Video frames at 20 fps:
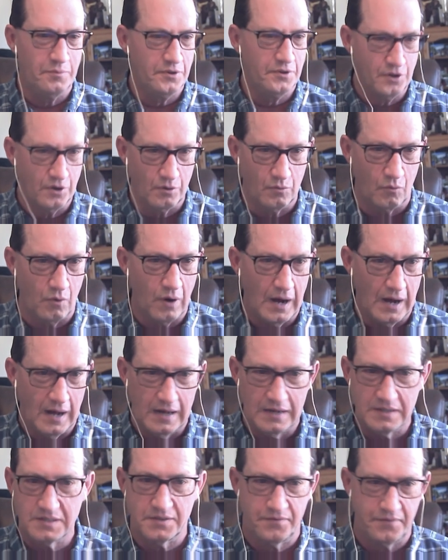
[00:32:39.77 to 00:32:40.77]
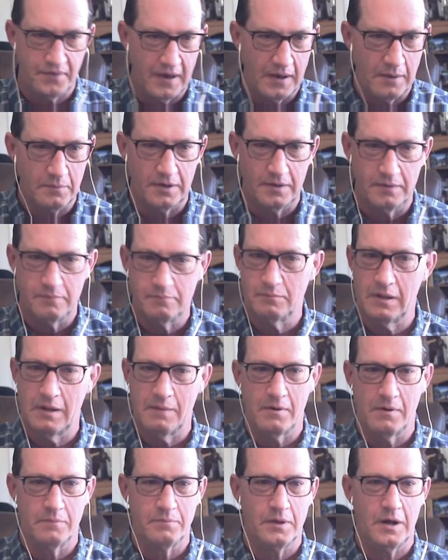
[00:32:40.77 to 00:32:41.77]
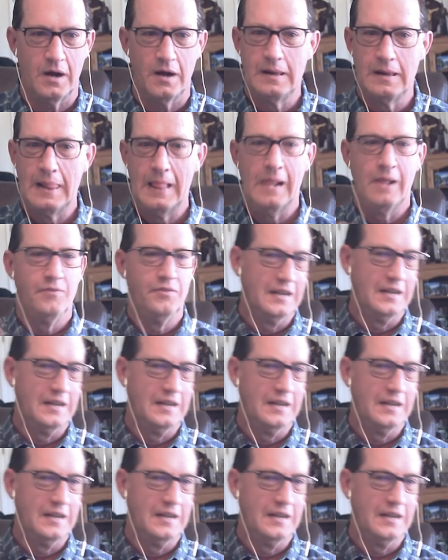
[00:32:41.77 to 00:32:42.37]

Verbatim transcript: I hope you're doing well. How's the family? Blah, blah, blah.